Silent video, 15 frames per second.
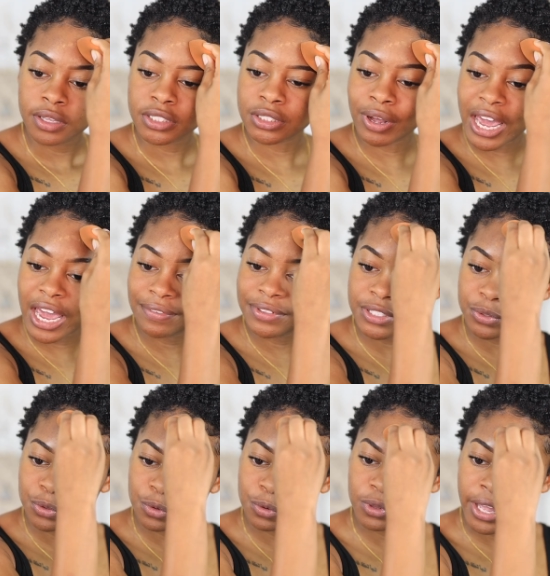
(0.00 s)
so I have
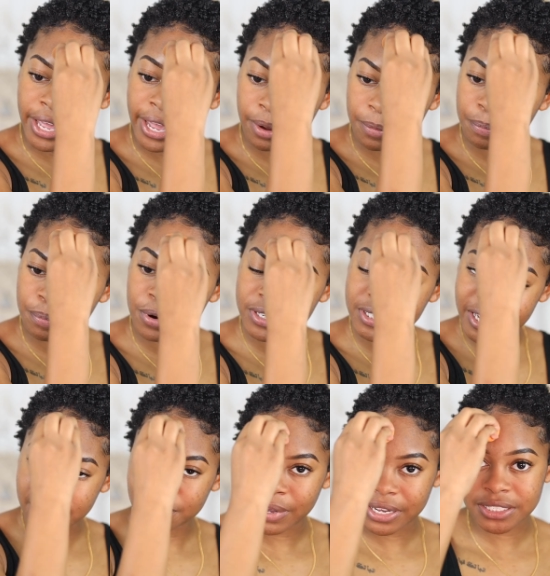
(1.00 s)
to like
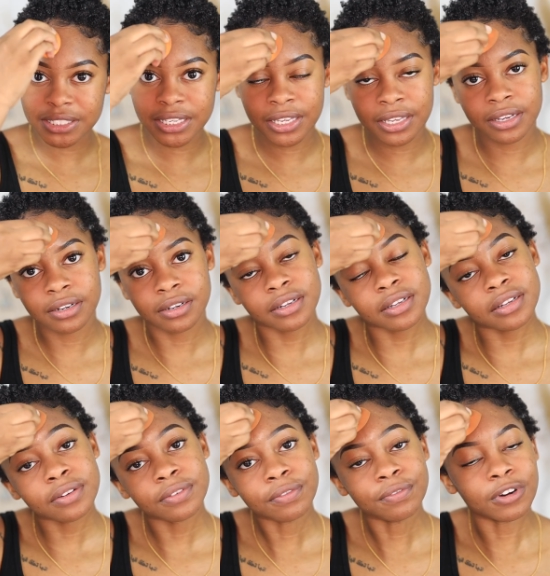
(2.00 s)
protect my skin
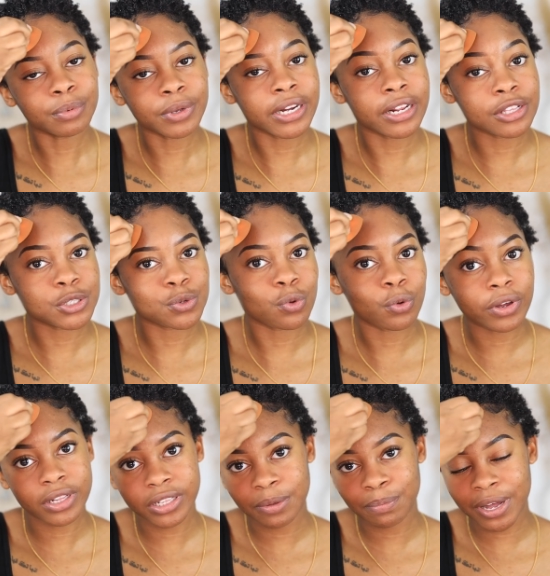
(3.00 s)
from getting too
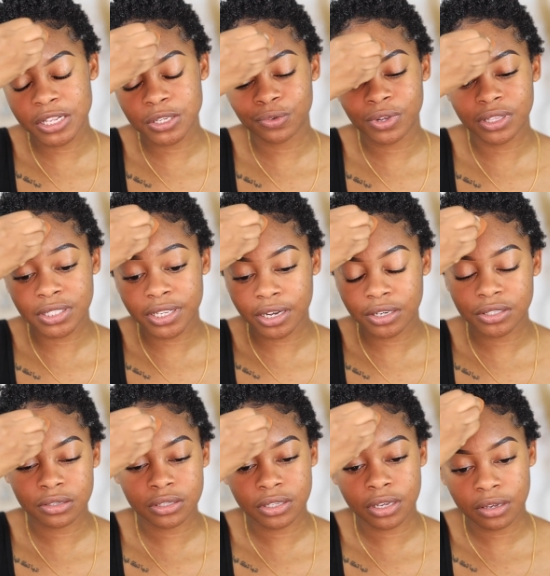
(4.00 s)
oily by doing these
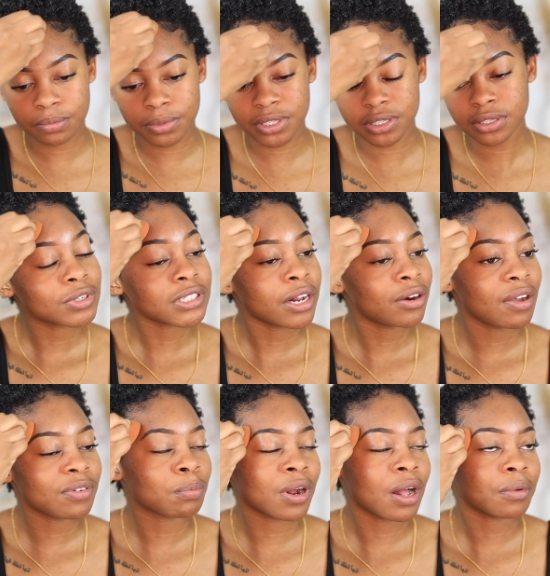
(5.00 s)
extra steps, which I don't have
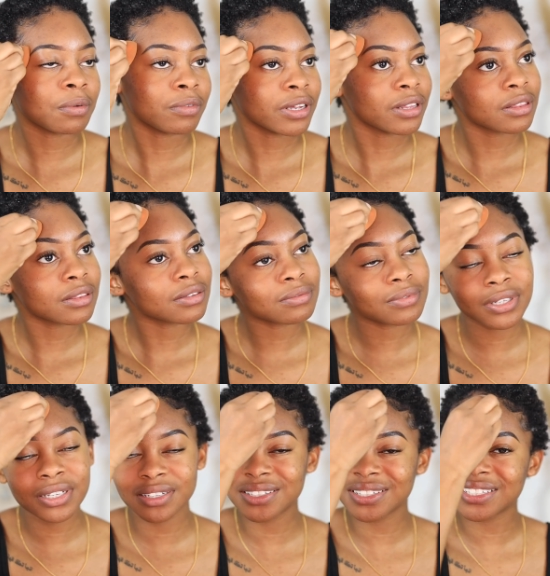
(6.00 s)
a problem with.
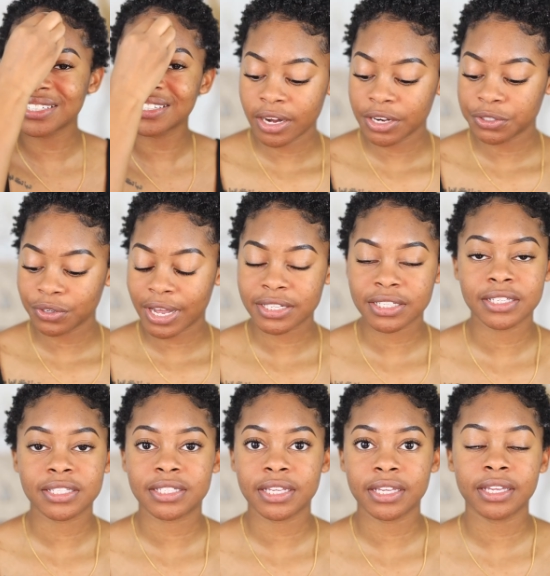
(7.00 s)
And as you guys can
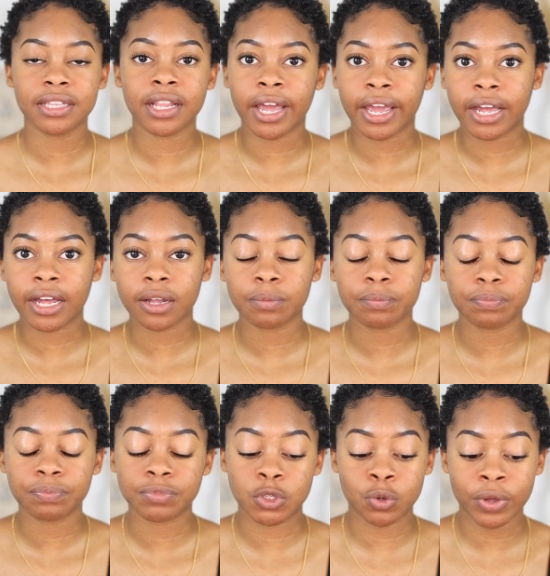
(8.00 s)
see, like
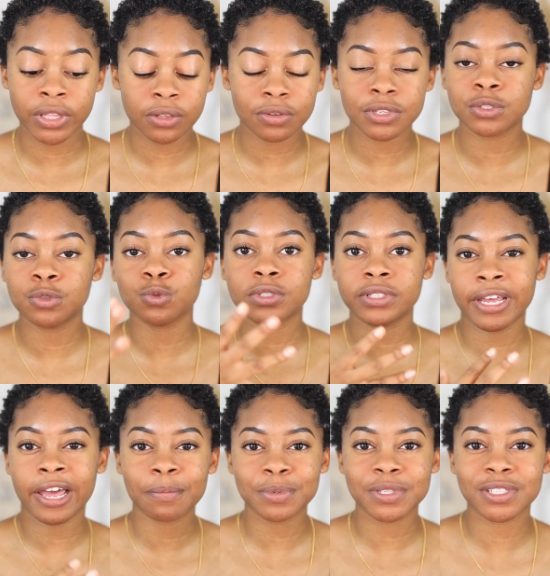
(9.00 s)
doing those two
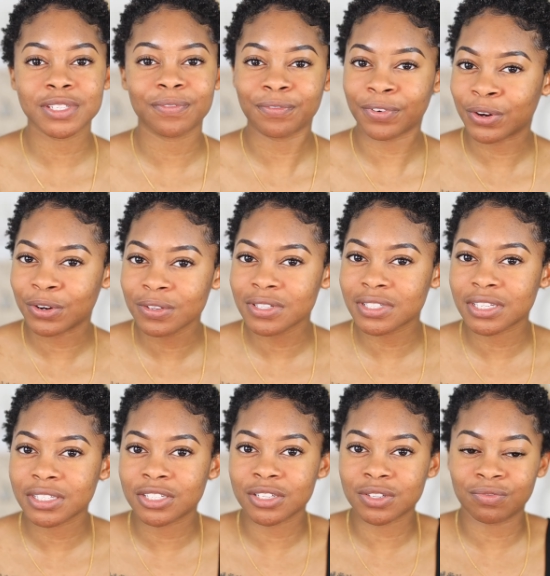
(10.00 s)
steps
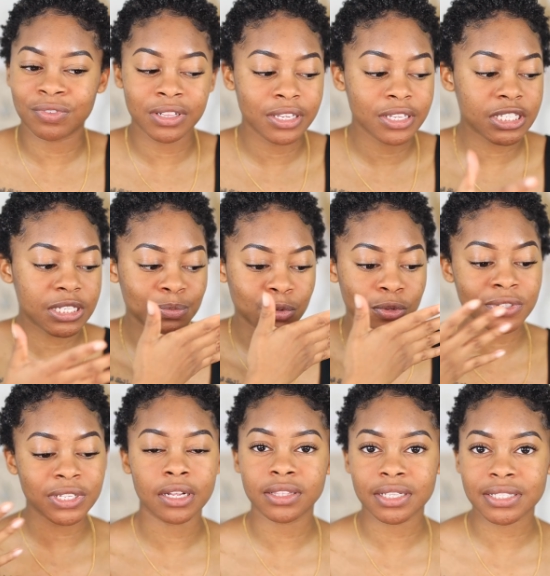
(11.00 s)
first just really smooths
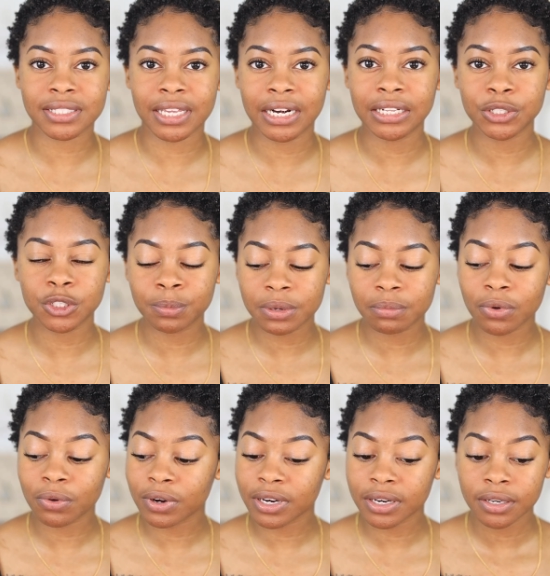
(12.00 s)
out the skin a little bit
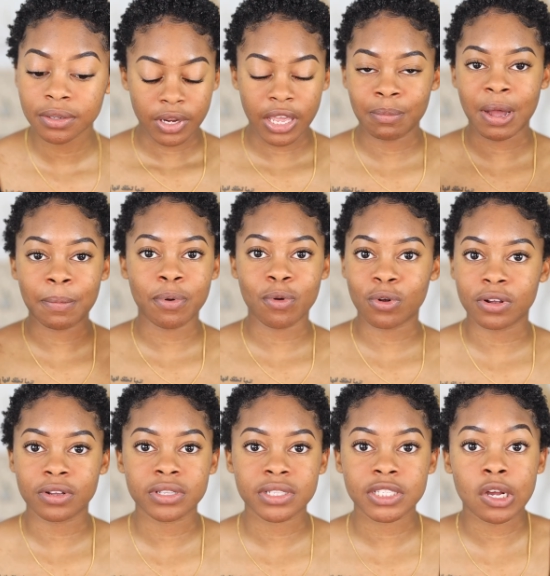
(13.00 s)
more, and my
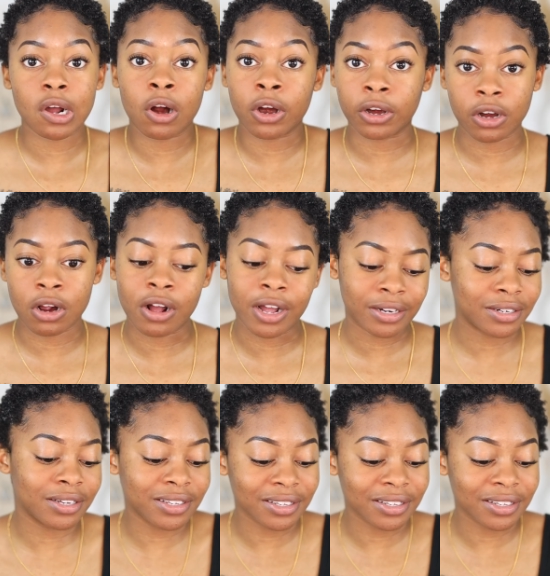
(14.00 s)
pores are gone.